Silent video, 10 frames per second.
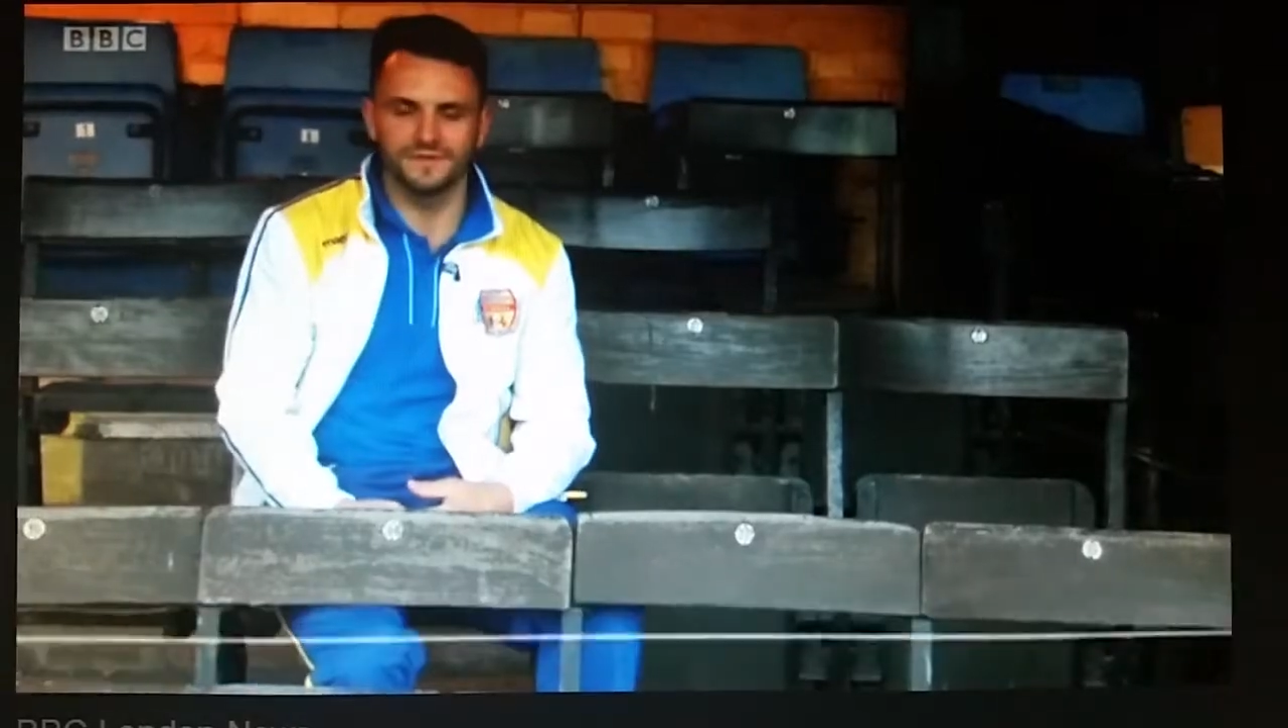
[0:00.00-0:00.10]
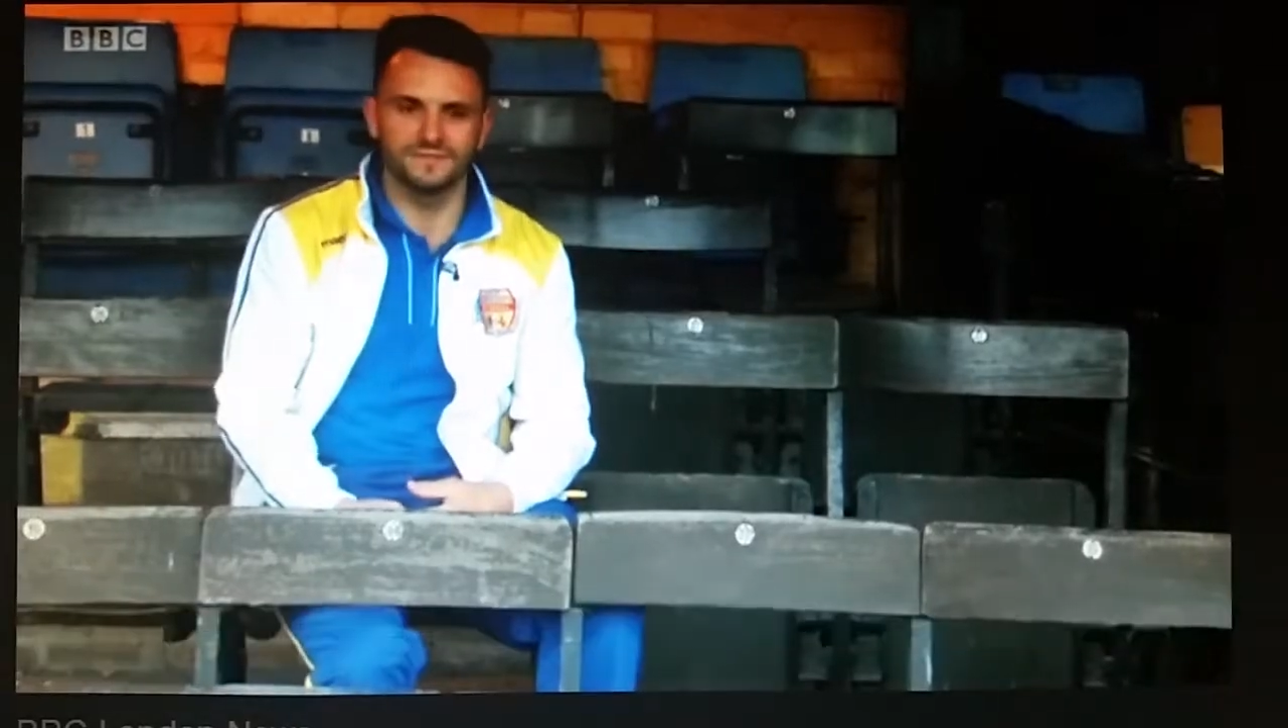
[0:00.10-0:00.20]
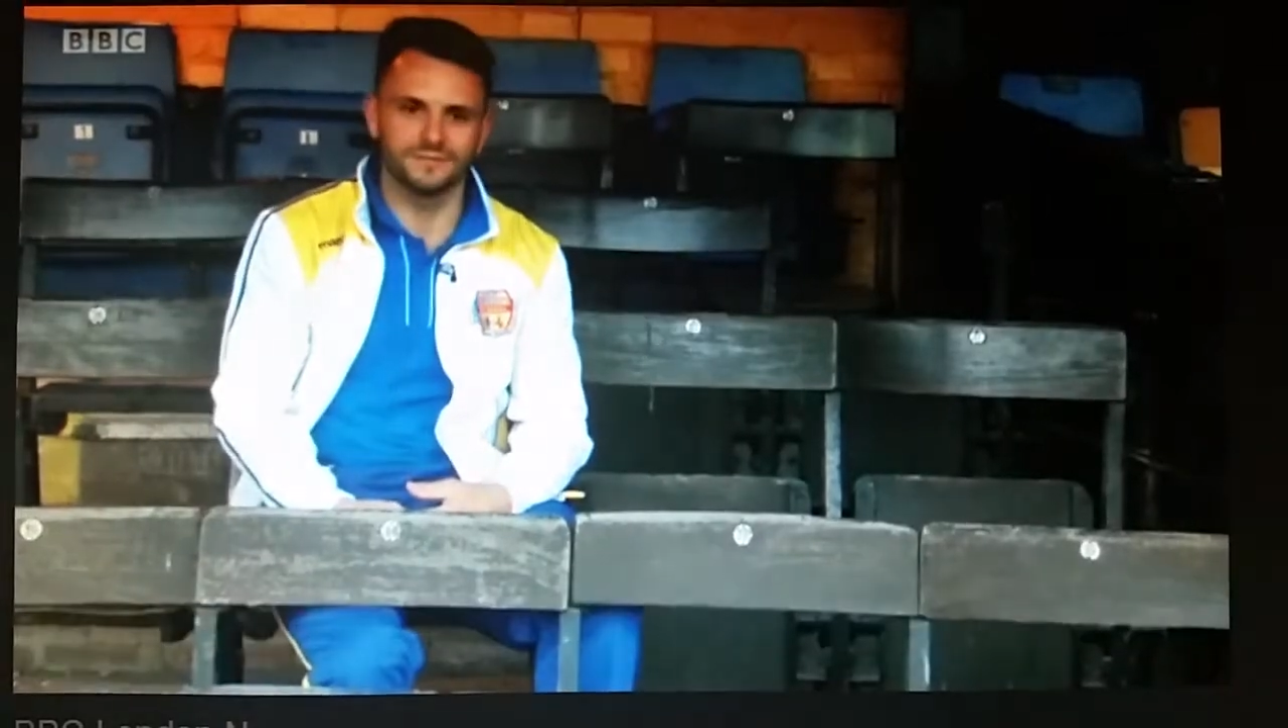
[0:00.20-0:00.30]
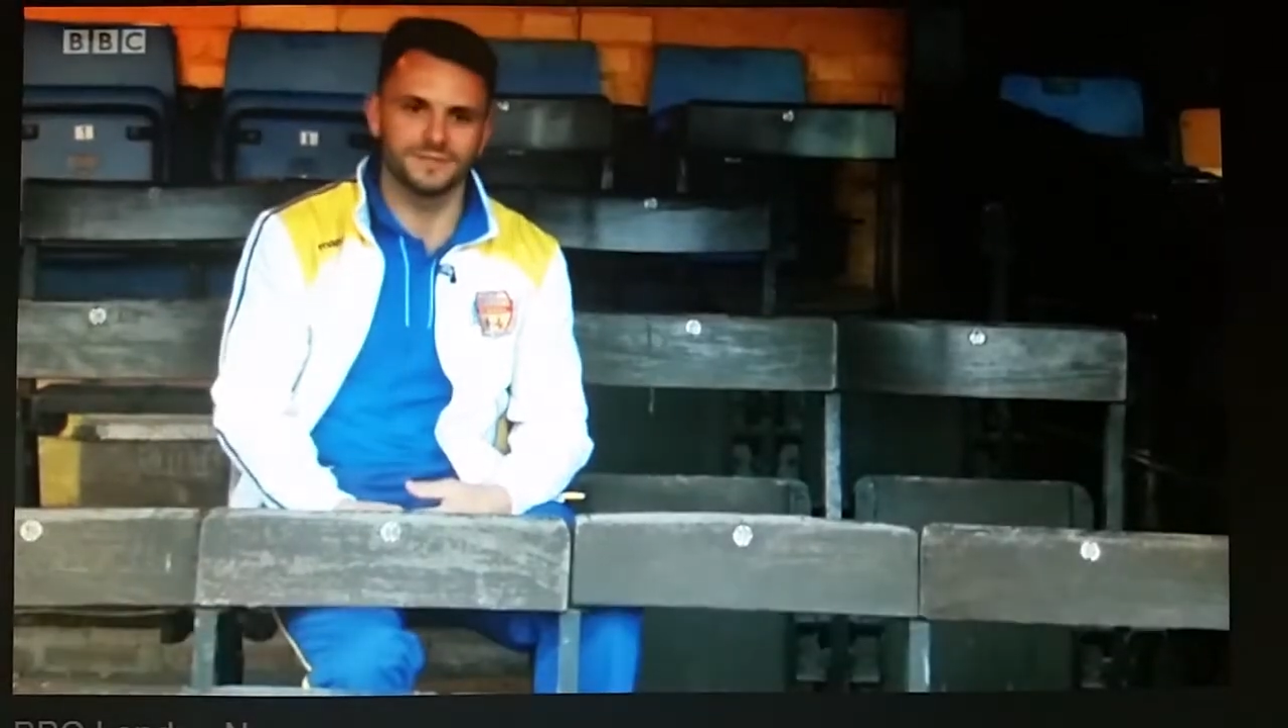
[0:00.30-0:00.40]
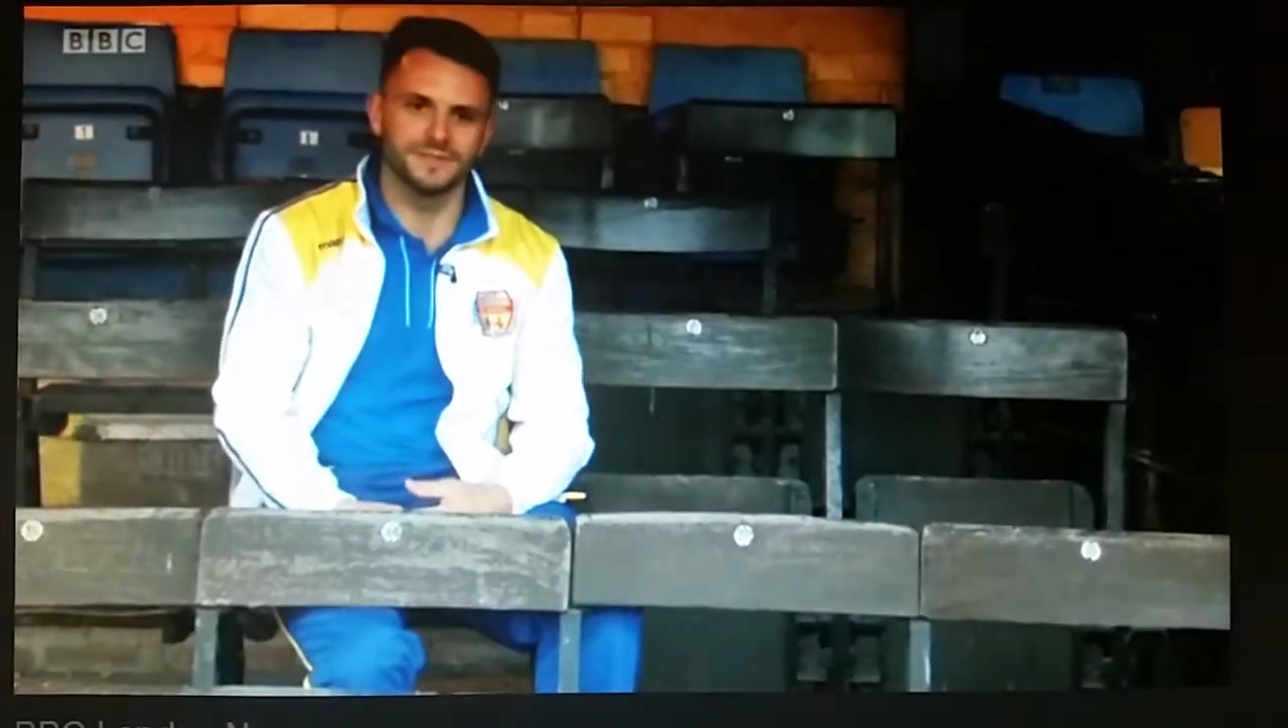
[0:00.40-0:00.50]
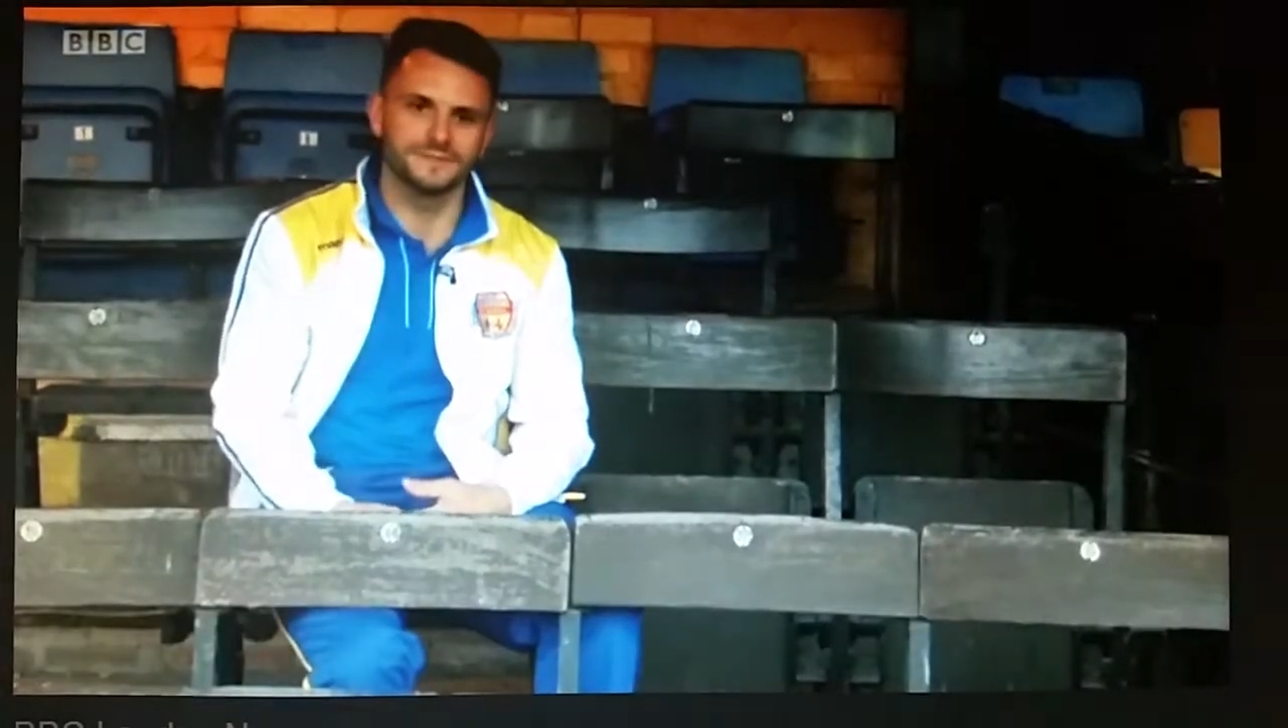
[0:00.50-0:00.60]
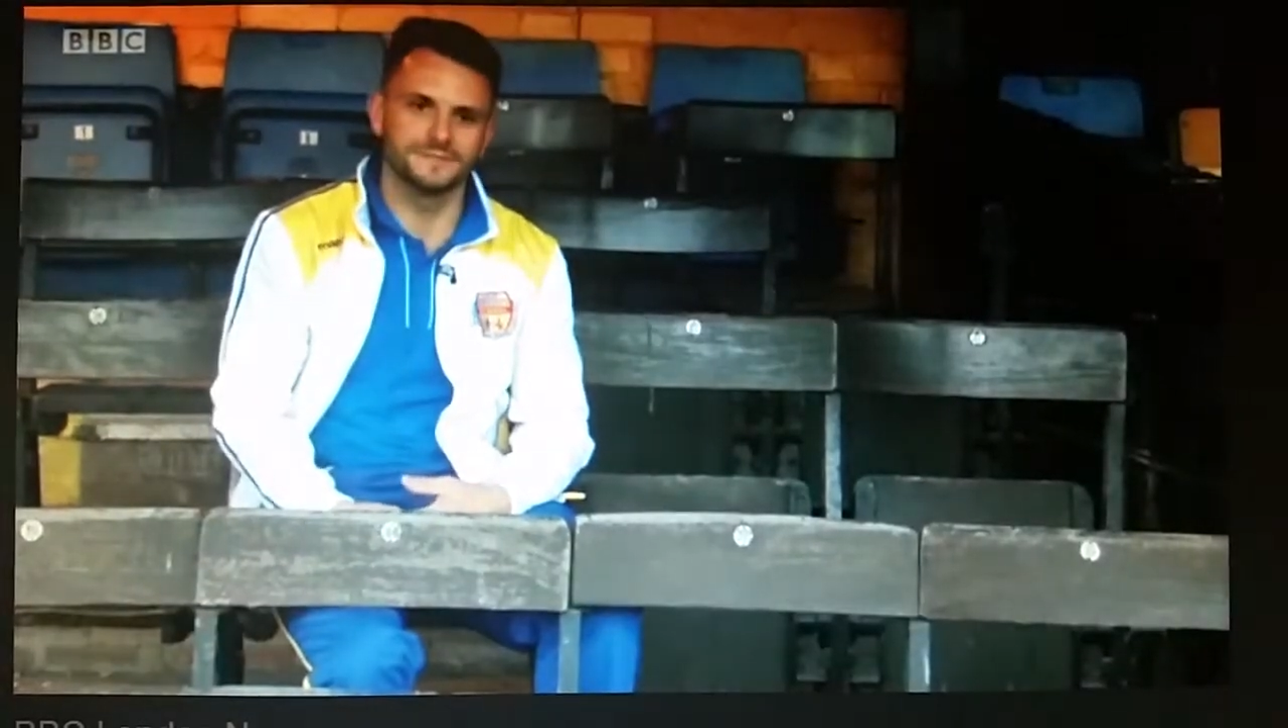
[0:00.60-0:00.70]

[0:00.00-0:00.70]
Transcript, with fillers: thing for me.